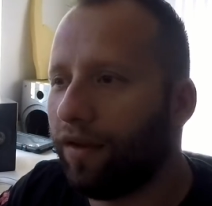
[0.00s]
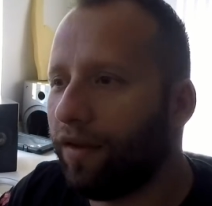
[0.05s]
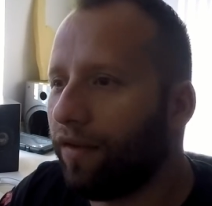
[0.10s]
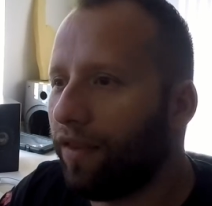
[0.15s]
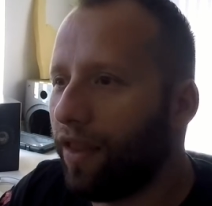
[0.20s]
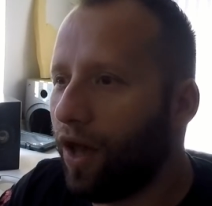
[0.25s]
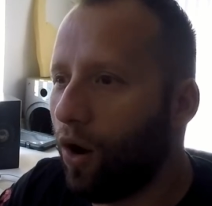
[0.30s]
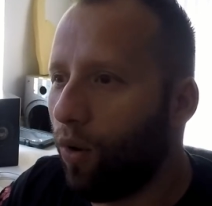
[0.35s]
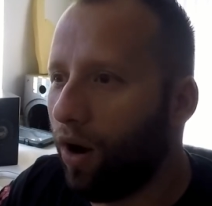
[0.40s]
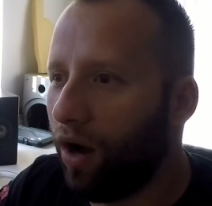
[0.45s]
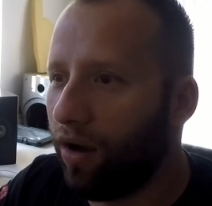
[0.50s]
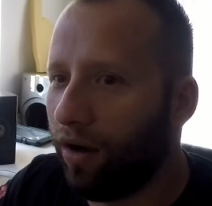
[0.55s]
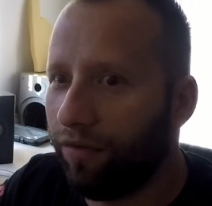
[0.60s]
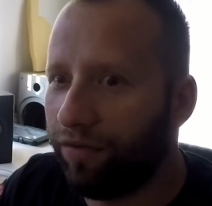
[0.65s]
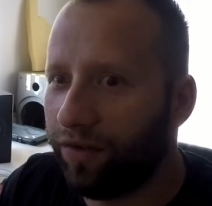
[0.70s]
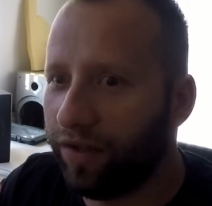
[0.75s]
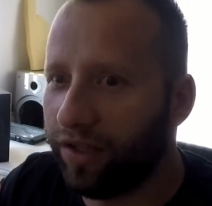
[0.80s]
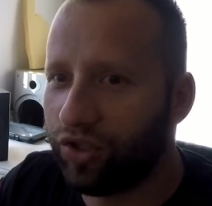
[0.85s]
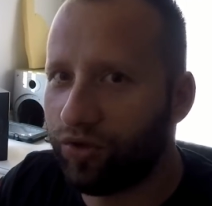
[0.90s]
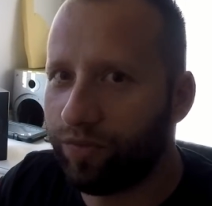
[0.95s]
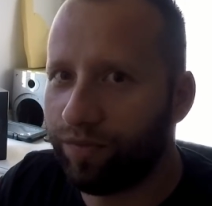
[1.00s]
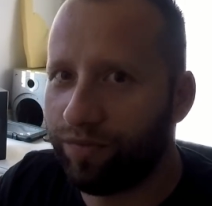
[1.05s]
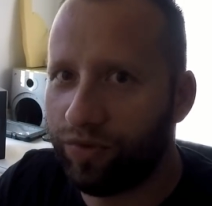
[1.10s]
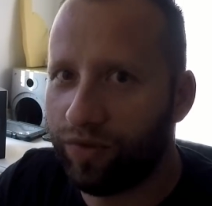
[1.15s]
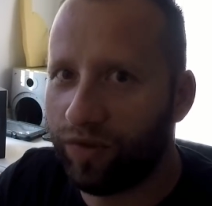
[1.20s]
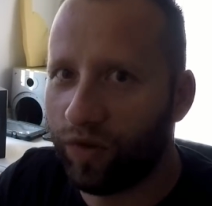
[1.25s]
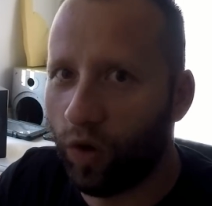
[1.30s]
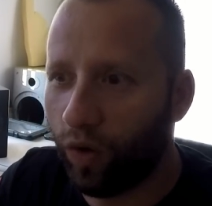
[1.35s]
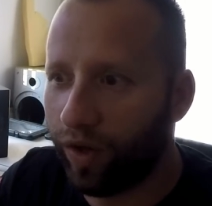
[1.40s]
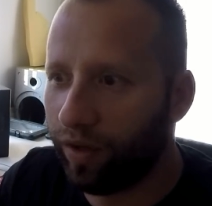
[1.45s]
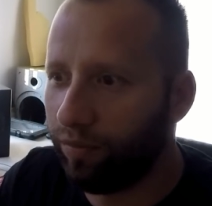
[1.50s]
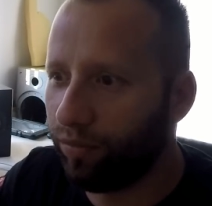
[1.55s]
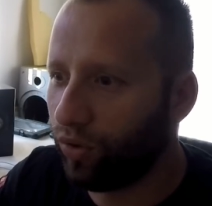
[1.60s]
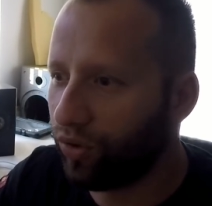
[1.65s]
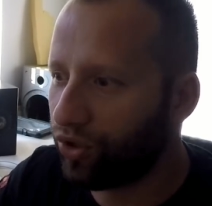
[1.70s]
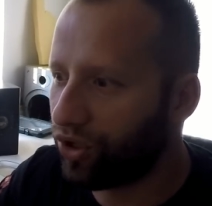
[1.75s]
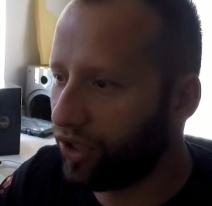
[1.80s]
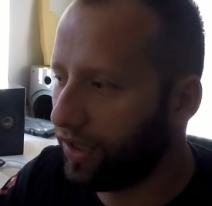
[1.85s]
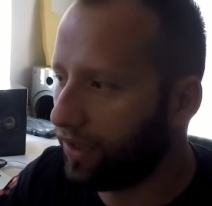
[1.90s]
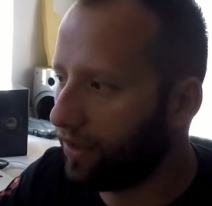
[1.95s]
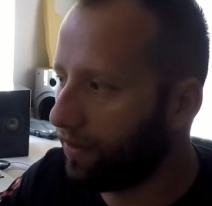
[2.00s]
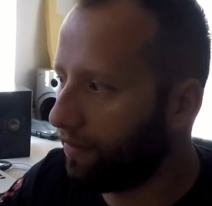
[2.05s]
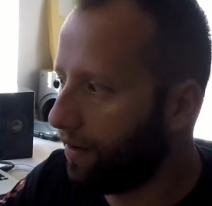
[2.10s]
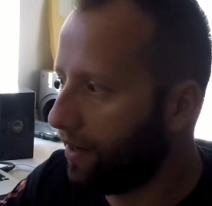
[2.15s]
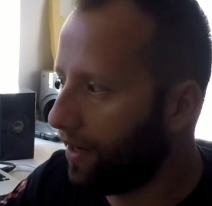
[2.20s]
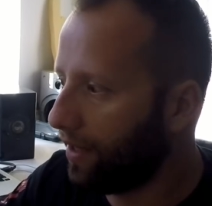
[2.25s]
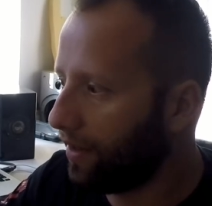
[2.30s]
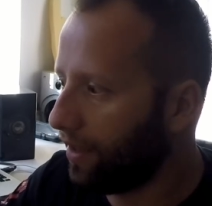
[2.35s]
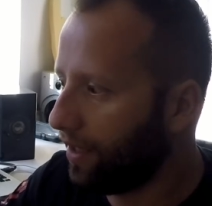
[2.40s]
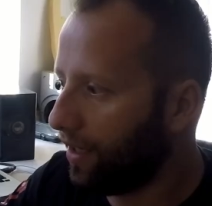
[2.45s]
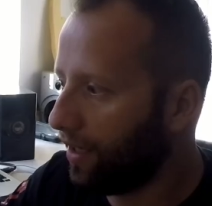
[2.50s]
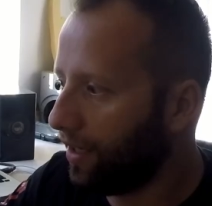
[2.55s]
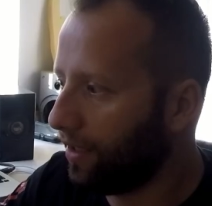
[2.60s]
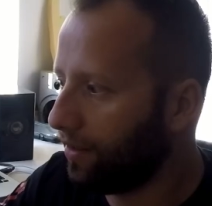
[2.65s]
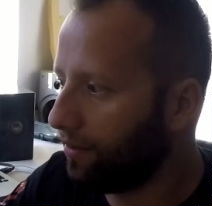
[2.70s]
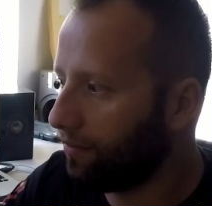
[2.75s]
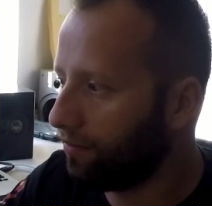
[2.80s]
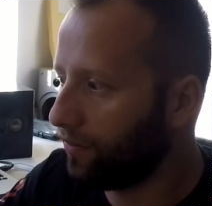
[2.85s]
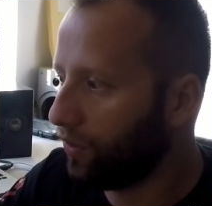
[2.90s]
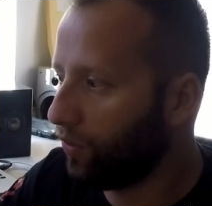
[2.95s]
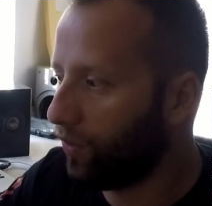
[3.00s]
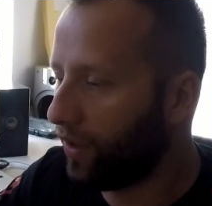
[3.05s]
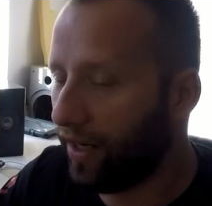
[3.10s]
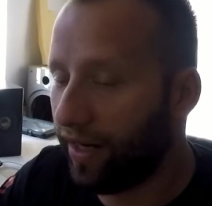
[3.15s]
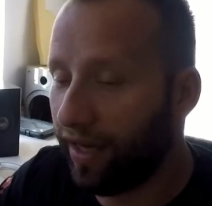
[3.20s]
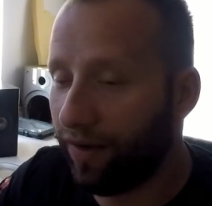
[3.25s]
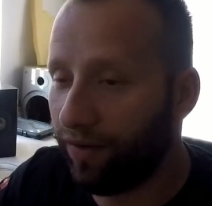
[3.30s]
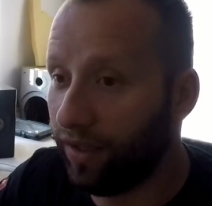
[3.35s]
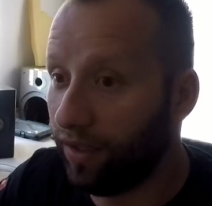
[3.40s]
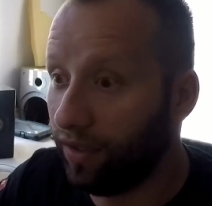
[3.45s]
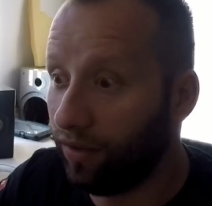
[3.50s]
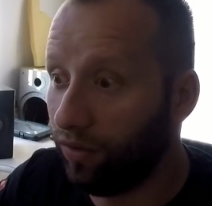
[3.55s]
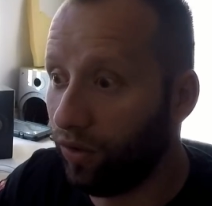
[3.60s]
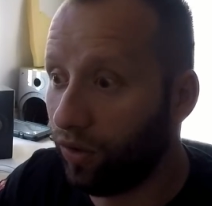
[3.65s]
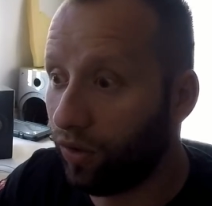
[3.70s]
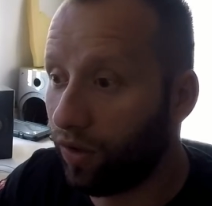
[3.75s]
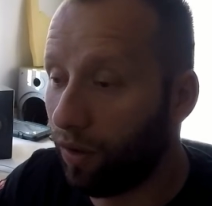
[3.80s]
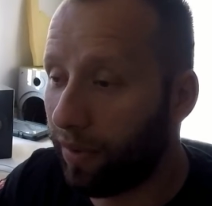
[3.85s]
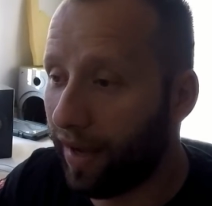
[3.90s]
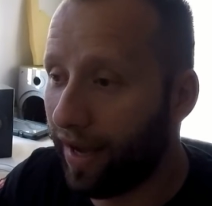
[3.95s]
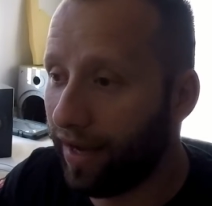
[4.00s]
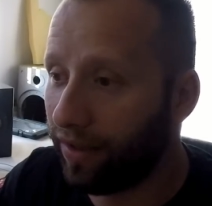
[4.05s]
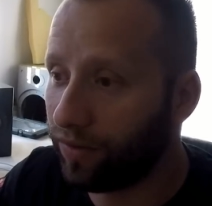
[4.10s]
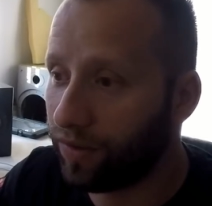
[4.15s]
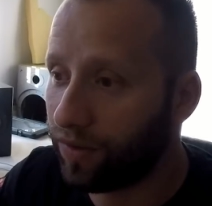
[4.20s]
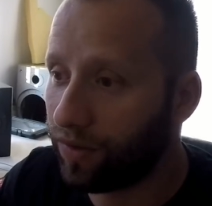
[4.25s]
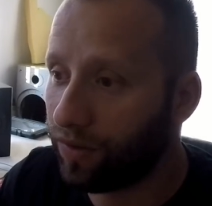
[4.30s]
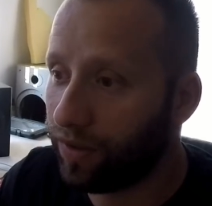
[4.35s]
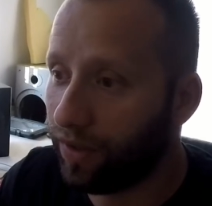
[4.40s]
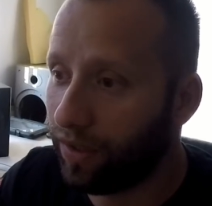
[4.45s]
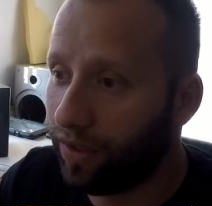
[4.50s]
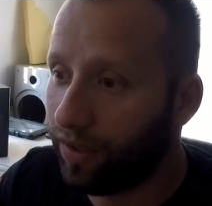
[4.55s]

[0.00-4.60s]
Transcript: now I finished talking bullshit, and then you can have a little look about,